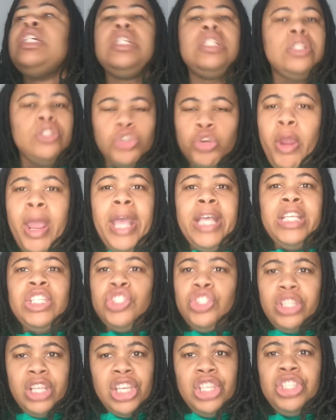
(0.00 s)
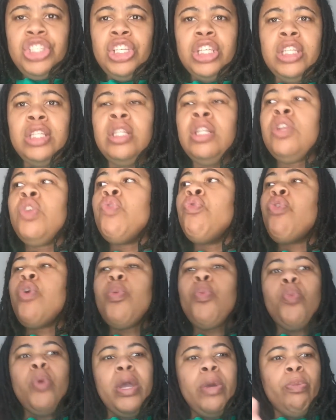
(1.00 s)
transitioned
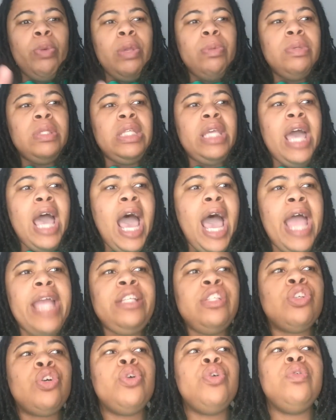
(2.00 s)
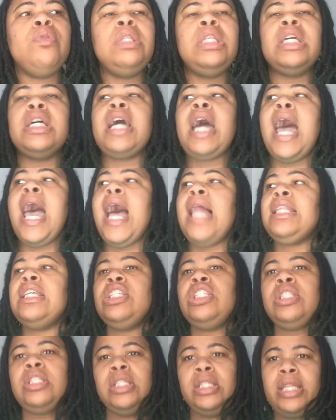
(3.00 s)
from when we was in high school to college
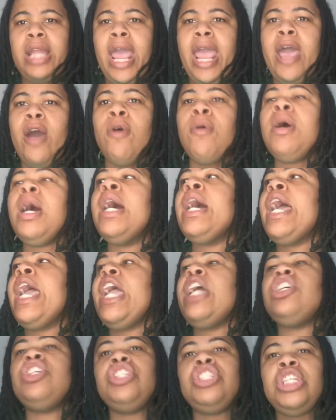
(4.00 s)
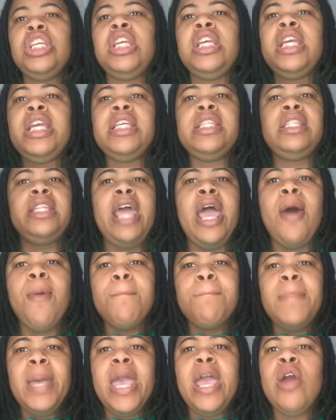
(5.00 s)
to now. And she is now
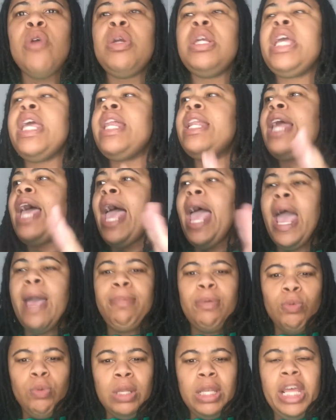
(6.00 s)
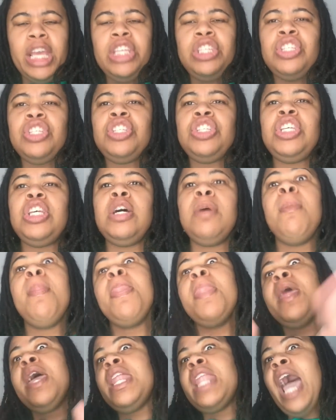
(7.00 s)
married in a happy relationship.
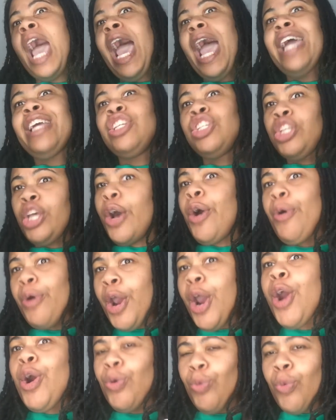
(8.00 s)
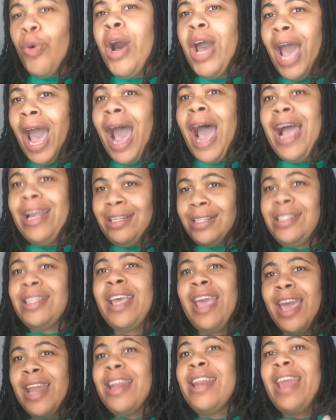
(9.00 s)
And I showed her what I
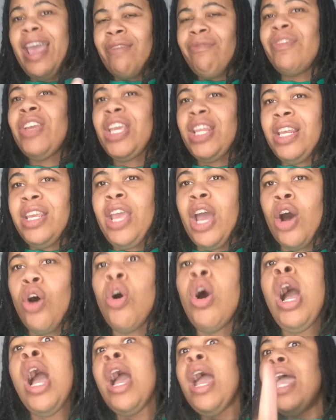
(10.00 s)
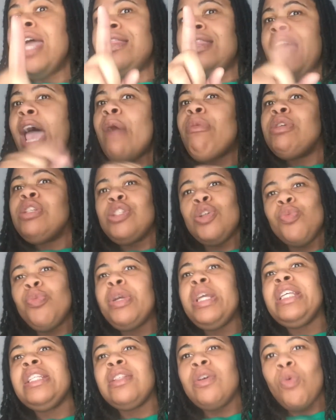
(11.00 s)
said in that video. And that was the
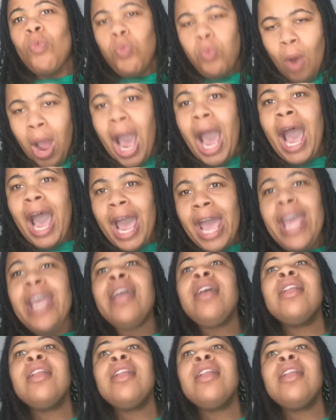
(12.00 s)
reason why